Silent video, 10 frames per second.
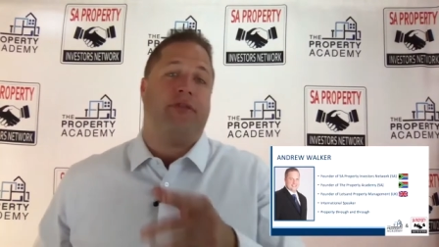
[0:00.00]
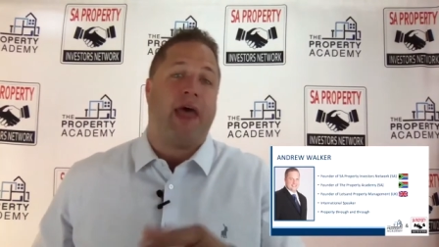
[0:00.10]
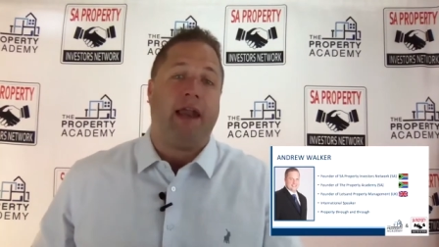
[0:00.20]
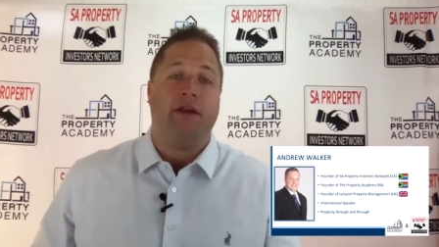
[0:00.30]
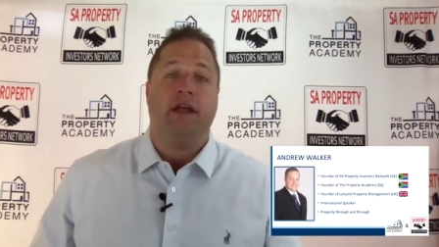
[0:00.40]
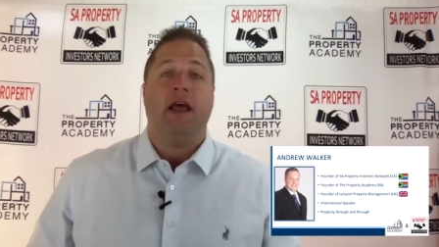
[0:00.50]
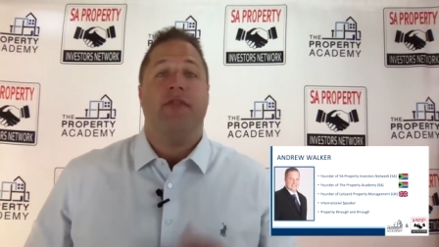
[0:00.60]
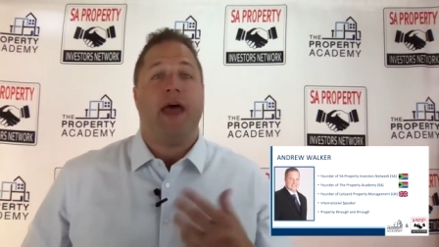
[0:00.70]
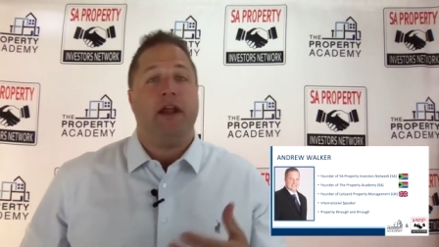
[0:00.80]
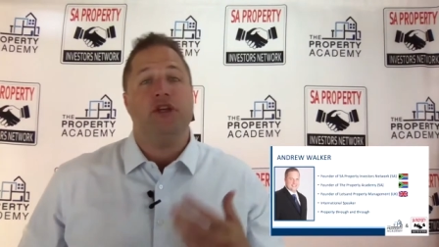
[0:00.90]
that is,
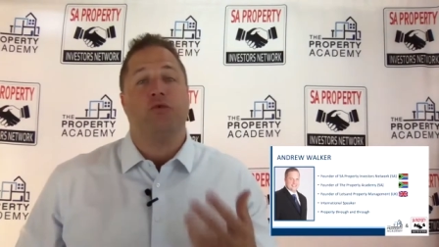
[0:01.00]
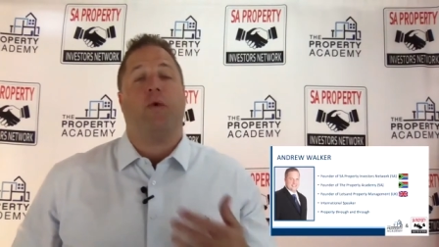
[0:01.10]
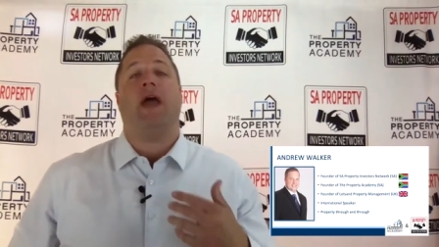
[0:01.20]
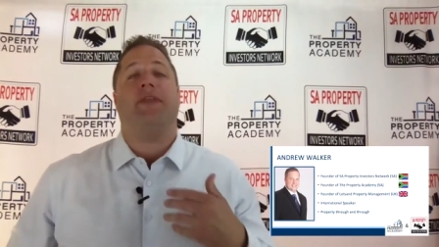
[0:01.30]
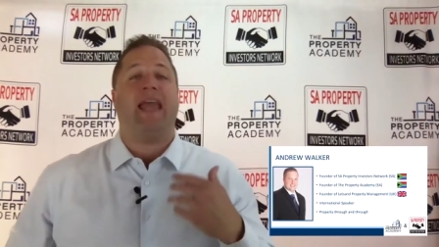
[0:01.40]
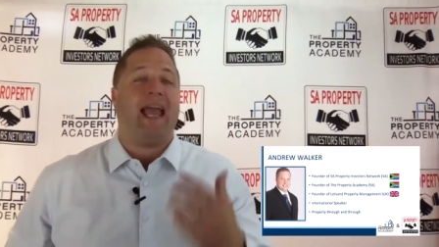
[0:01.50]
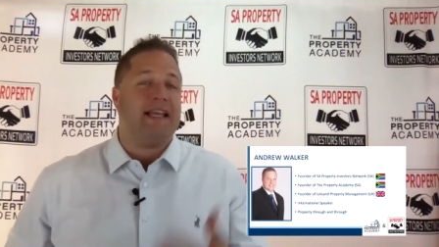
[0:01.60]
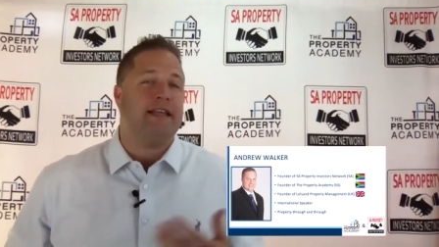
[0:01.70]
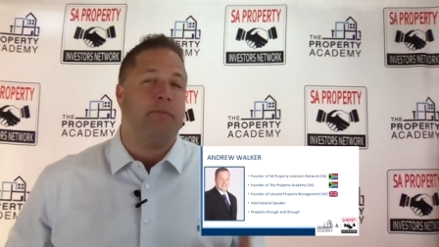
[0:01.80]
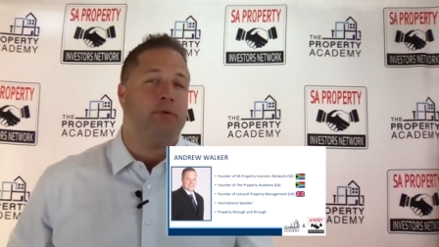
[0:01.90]
that is where the
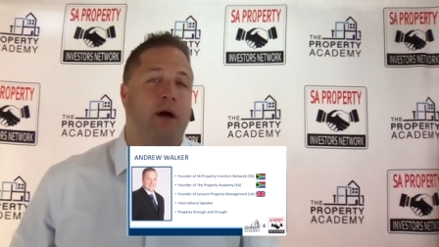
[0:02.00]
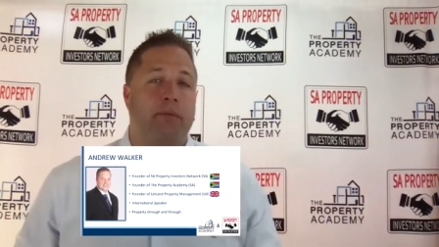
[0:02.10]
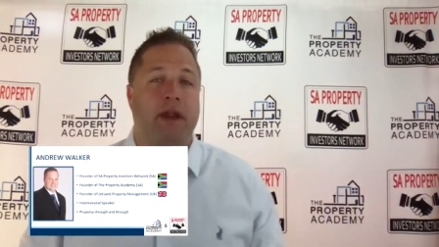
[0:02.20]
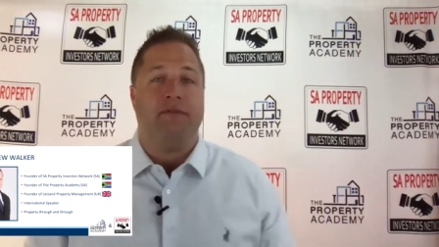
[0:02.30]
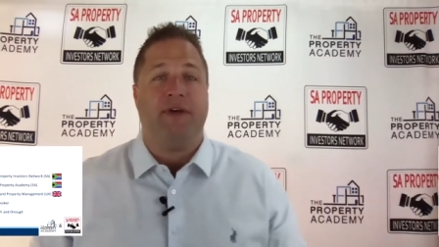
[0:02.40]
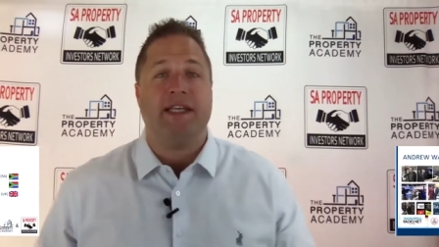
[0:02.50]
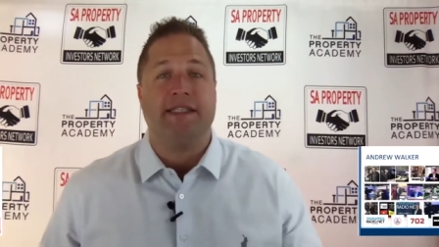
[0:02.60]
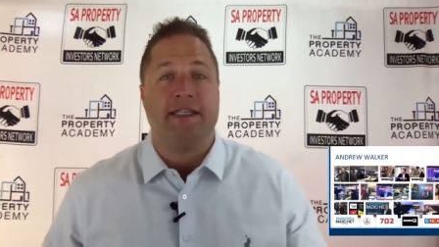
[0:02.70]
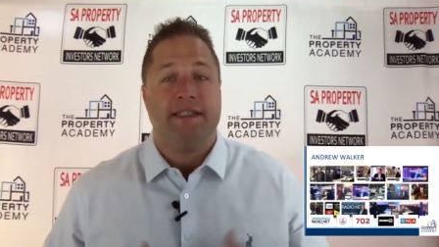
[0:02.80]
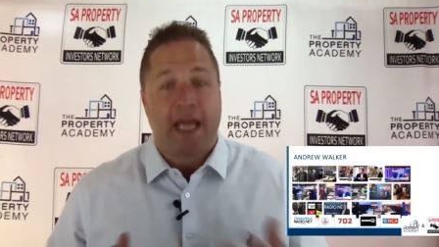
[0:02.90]
SA Property
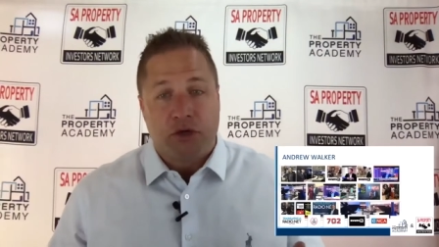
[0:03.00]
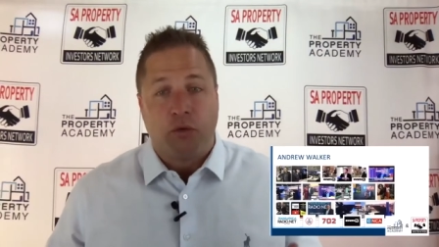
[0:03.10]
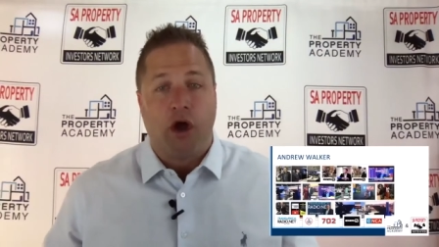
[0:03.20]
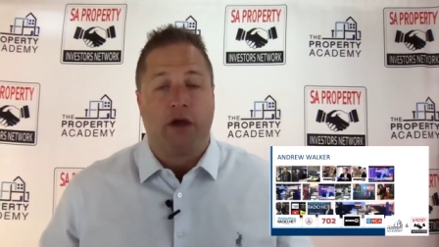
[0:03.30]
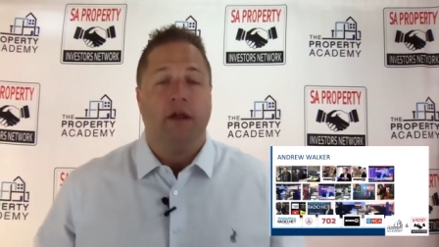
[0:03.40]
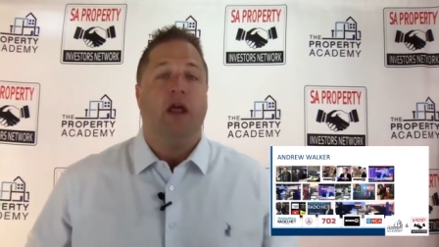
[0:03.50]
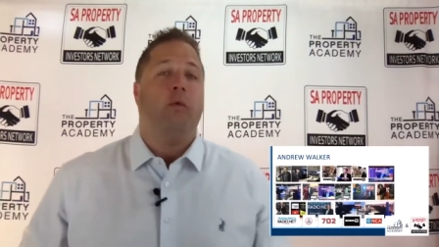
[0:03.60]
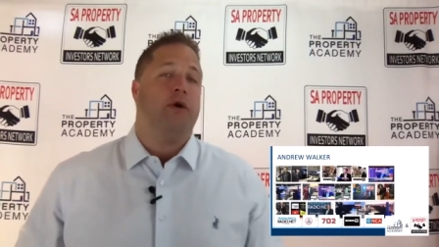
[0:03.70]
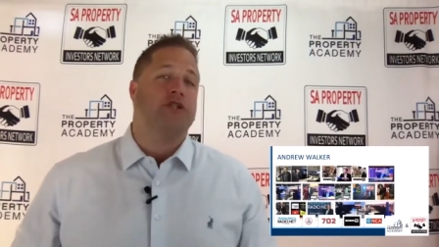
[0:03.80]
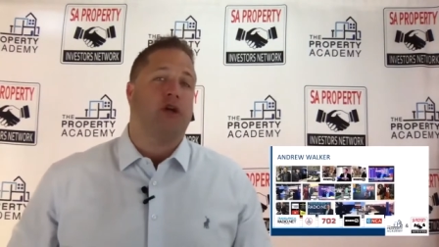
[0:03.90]
Investors Network
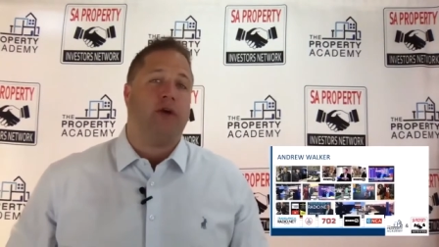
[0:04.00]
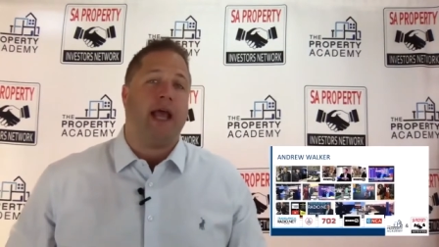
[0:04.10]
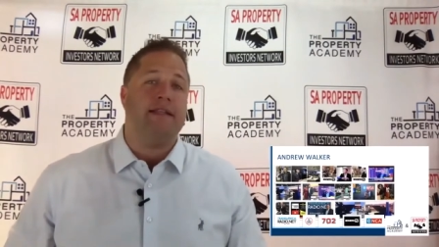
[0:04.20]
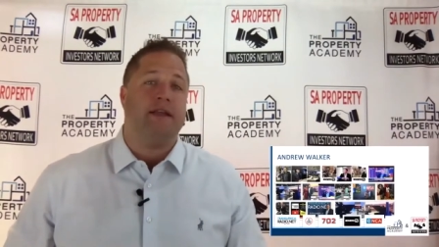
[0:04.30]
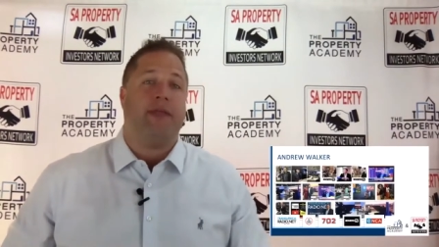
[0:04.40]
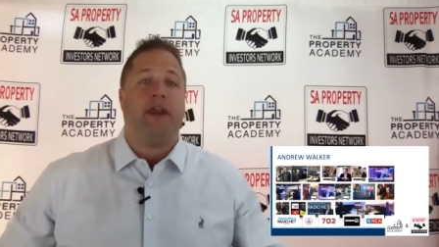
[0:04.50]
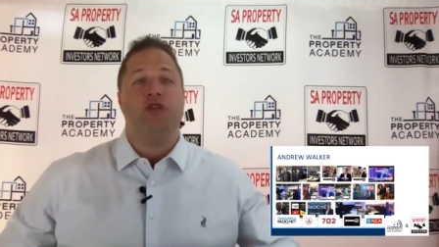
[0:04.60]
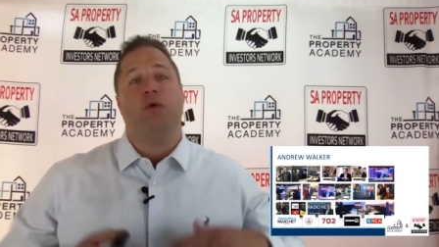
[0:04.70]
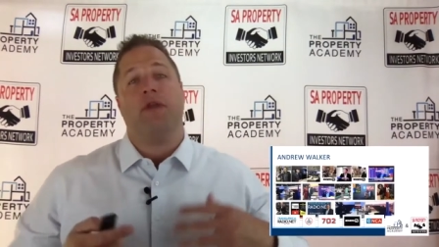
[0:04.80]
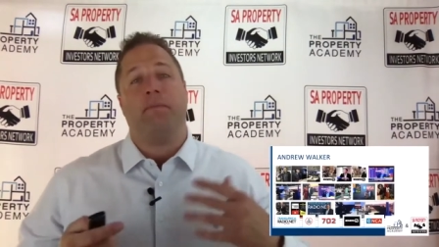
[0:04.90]
was created. That
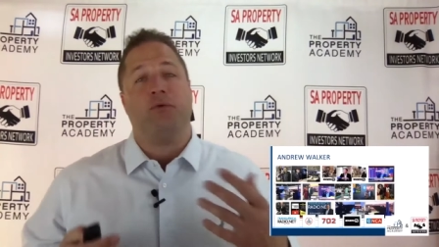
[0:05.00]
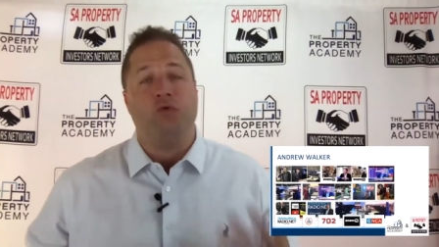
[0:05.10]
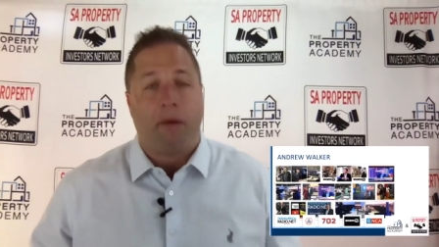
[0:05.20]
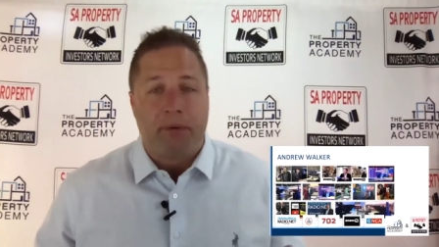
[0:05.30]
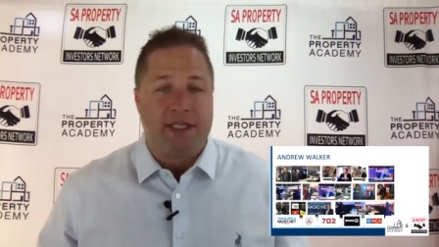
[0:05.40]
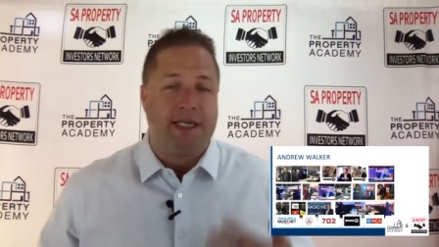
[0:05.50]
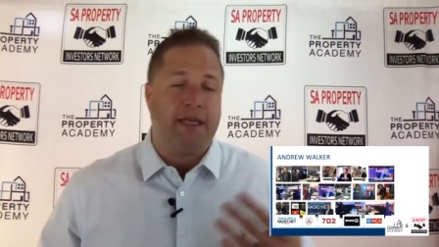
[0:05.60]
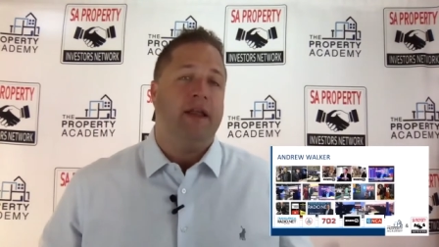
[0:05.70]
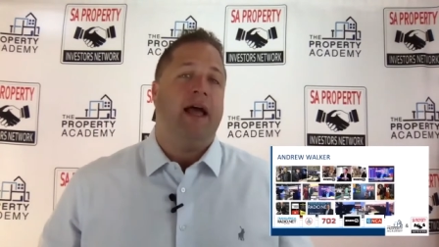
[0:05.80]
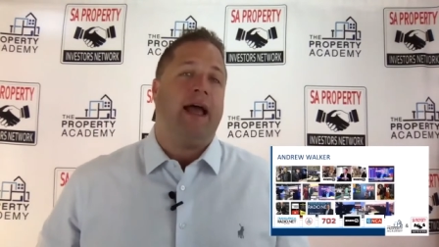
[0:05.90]
is where the Property
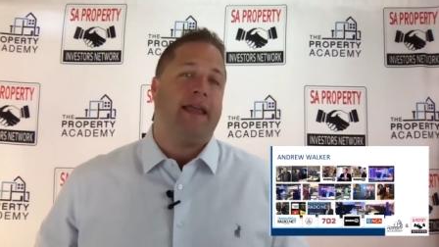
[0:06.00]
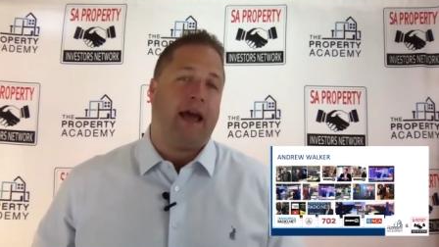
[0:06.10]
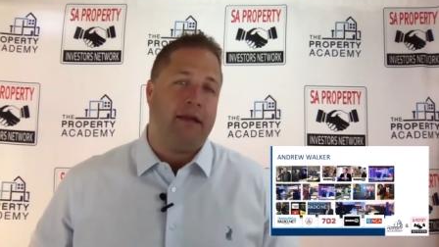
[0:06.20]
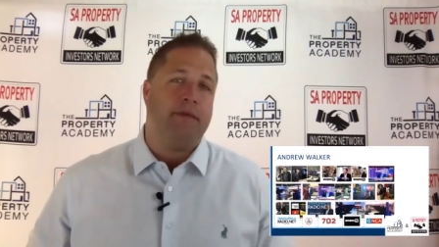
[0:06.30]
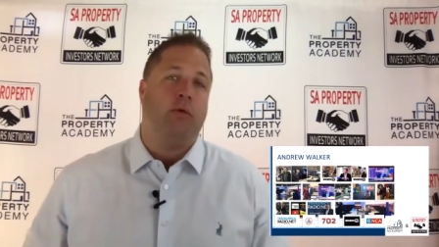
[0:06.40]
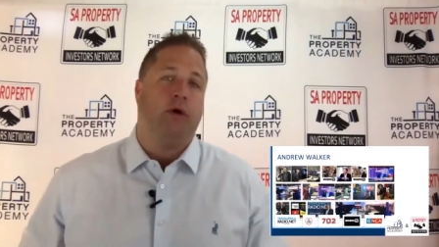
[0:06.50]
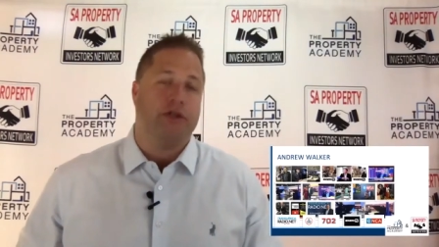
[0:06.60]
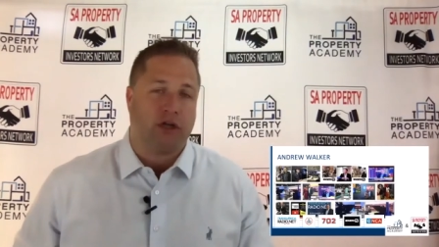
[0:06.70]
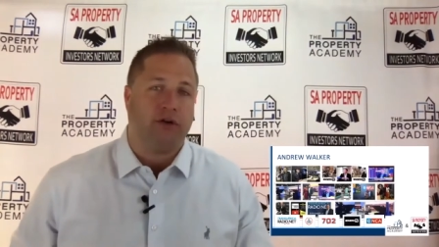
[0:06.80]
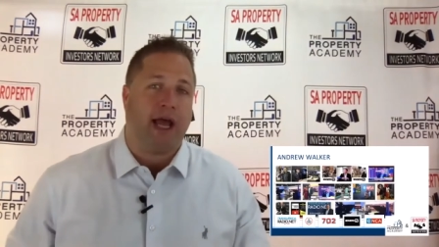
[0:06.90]
Academy was
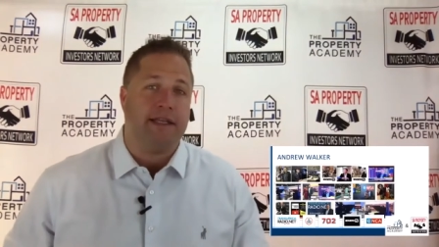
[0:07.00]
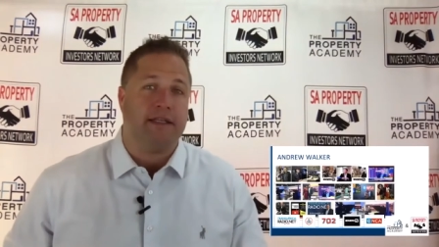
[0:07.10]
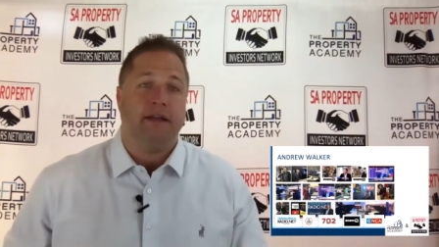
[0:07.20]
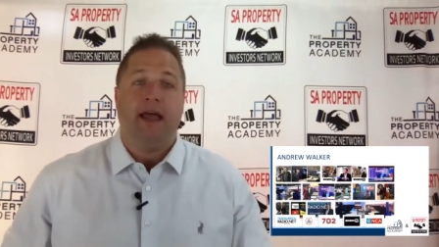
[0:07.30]
created.